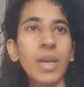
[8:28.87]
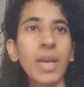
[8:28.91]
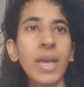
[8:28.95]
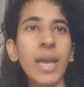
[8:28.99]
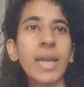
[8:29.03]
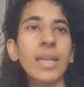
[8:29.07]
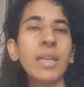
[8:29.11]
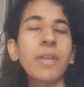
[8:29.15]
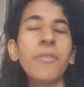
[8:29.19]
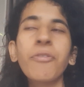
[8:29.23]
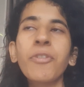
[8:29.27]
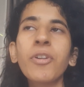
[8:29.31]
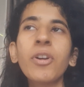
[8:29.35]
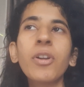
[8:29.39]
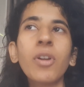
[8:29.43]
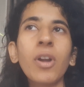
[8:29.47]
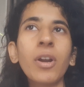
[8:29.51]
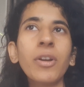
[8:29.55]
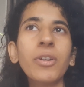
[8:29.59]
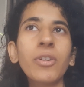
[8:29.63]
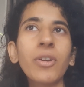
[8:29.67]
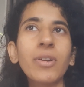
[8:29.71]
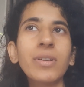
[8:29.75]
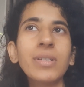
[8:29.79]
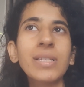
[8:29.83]
And if you're
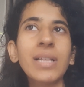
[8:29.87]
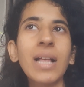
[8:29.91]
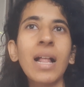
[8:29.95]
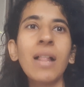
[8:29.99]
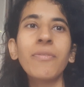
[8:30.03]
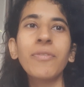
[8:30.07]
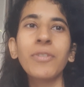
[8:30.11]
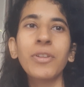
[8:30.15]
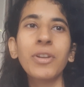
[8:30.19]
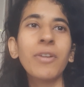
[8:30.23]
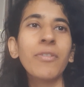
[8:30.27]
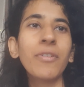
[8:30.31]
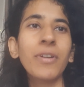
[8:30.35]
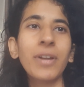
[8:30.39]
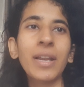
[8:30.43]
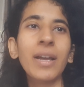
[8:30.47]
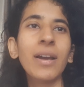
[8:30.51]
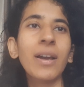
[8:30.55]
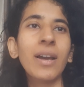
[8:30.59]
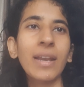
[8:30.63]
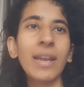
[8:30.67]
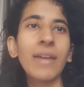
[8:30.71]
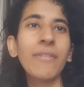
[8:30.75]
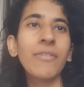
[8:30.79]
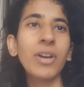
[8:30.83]
not yourself, you're
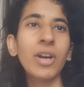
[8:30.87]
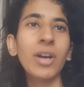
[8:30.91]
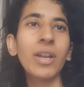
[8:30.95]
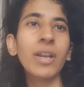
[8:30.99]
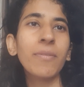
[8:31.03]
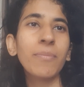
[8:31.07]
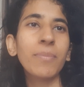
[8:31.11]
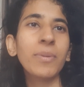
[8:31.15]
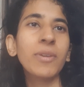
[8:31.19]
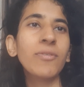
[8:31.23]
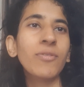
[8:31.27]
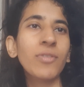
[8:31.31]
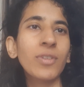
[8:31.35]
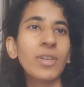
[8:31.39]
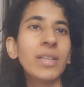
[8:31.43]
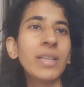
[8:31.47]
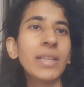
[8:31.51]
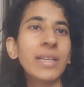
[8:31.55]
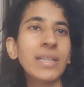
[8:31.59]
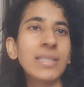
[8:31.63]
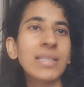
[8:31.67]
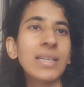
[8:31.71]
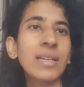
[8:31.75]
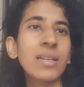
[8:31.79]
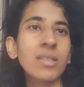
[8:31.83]
never gonna be
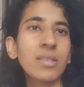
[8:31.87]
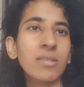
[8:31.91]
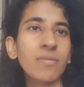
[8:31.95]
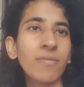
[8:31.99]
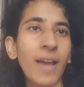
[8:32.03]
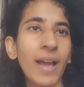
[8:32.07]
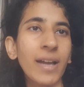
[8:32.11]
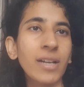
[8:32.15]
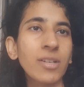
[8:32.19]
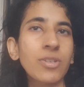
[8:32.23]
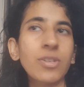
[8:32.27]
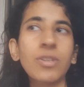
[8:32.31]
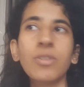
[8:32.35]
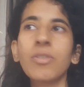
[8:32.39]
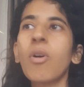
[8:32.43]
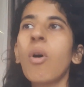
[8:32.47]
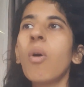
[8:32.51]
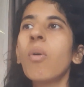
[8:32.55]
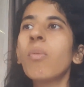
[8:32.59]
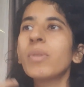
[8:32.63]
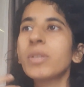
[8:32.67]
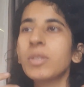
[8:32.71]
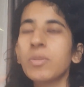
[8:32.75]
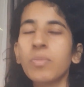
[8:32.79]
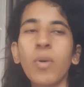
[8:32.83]
feeling satisfaction. You
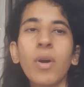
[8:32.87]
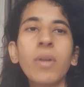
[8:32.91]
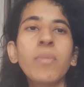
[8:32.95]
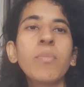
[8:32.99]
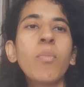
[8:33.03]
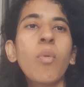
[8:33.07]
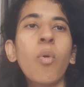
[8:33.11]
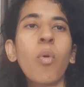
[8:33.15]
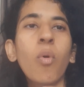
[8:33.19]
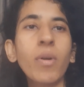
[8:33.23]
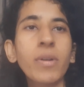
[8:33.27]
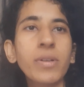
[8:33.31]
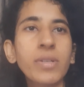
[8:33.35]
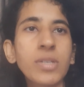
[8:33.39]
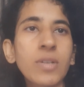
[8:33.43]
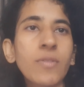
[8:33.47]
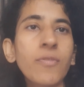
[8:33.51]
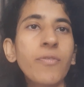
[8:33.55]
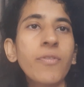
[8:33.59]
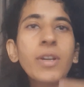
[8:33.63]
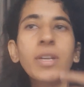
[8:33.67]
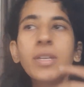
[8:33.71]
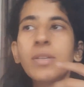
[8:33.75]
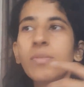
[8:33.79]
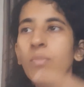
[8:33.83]
always want more
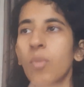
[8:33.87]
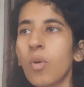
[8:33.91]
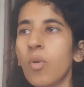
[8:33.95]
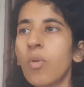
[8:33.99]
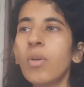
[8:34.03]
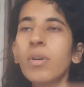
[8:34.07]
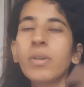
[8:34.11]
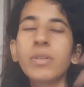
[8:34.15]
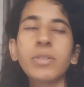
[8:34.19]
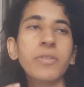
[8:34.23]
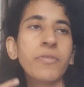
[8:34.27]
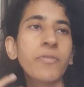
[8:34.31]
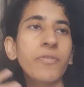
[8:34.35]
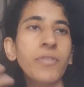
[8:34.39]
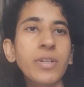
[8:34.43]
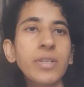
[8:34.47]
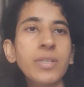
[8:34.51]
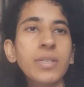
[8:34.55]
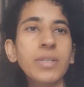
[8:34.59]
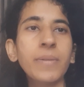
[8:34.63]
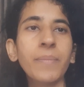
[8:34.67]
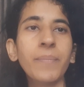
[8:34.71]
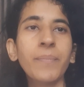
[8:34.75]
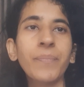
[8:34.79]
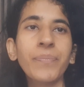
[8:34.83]

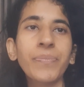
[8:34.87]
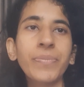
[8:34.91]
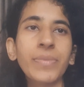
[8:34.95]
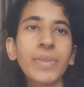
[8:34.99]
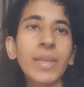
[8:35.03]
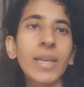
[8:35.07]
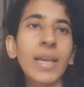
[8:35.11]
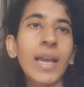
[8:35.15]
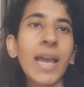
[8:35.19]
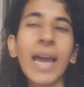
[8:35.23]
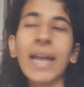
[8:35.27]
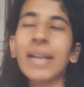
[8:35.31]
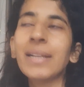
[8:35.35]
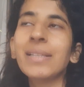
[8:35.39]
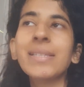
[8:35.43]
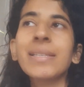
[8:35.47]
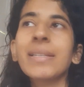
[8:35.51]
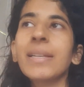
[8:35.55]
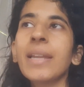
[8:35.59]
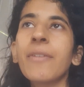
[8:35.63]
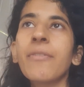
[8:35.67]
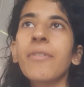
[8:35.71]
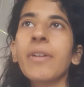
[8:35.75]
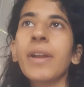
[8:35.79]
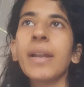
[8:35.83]
different. And it's a
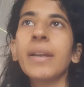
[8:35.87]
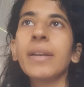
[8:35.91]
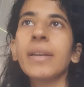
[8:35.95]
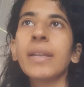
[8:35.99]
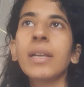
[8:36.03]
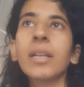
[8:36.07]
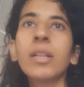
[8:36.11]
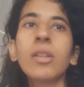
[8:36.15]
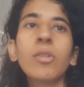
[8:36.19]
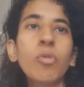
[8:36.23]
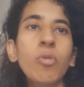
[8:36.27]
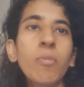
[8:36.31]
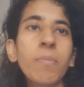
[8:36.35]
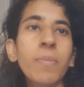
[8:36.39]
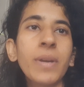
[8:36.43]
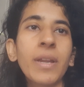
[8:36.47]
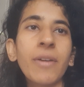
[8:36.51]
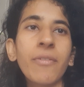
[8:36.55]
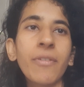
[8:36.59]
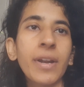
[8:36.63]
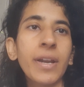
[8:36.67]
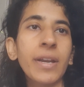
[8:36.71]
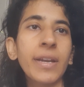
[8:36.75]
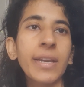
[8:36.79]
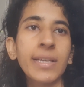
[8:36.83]
never-ending loop,
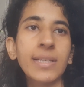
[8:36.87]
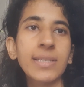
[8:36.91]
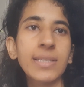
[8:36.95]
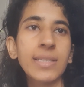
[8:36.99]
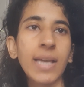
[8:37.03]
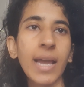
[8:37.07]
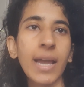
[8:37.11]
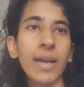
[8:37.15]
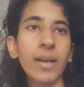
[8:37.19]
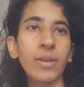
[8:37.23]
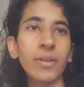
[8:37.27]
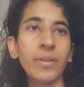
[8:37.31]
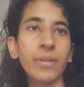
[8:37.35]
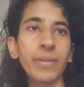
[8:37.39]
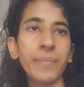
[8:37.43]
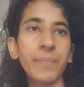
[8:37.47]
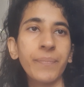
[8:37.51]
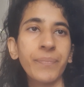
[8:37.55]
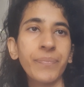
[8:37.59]
never-ending cycle.